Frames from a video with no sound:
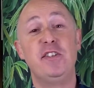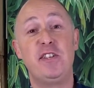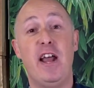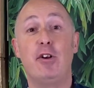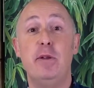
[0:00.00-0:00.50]
I
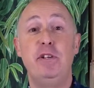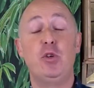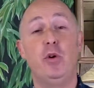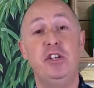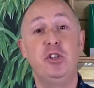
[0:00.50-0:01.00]
say, I'm going to be
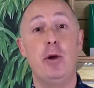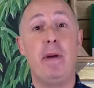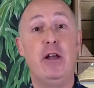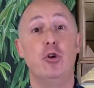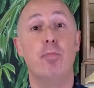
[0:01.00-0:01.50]
talking to you
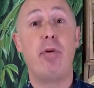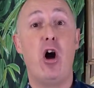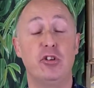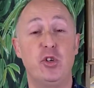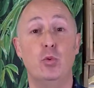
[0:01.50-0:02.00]
about your
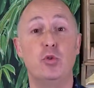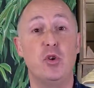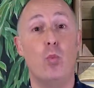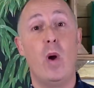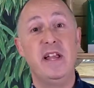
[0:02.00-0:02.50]
bar tools
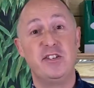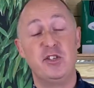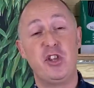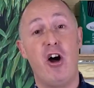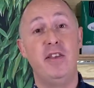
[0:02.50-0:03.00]
and where to
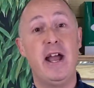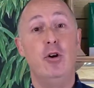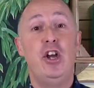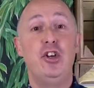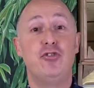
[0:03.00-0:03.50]
start. Now,
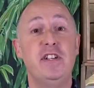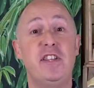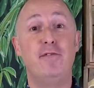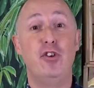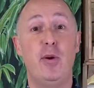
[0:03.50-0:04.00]

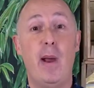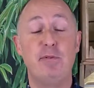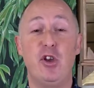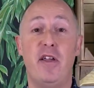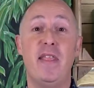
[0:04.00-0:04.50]
Drinkstuff on their
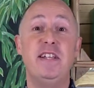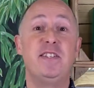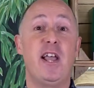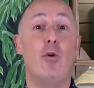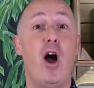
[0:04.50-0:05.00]
website, they
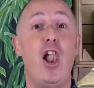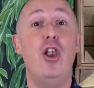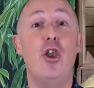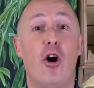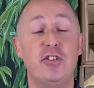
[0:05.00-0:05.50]
sell a
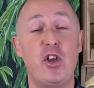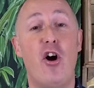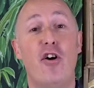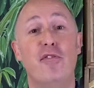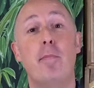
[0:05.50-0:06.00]
lot
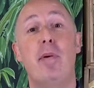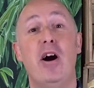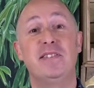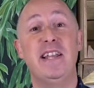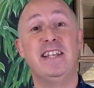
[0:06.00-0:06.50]
of bartending
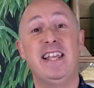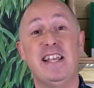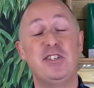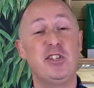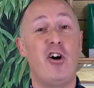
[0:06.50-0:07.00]

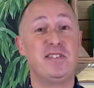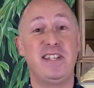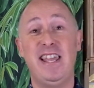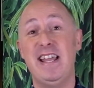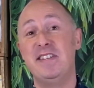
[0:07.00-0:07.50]
kits, starter
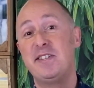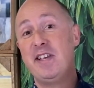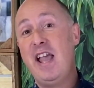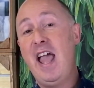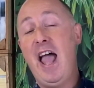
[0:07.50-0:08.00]
kits,
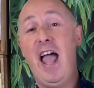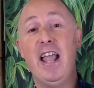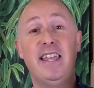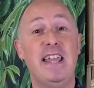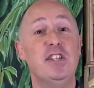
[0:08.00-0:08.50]

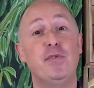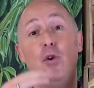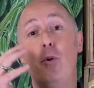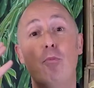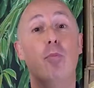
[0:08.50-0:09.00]
kits
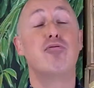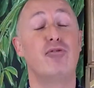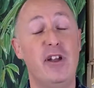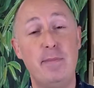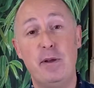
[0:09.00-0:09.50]
for more
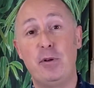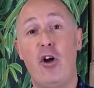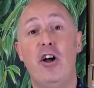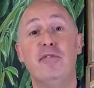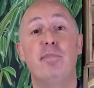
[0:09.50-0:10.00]
premium
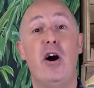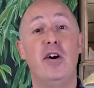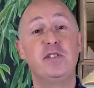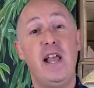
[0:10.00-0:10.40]
kind of bars.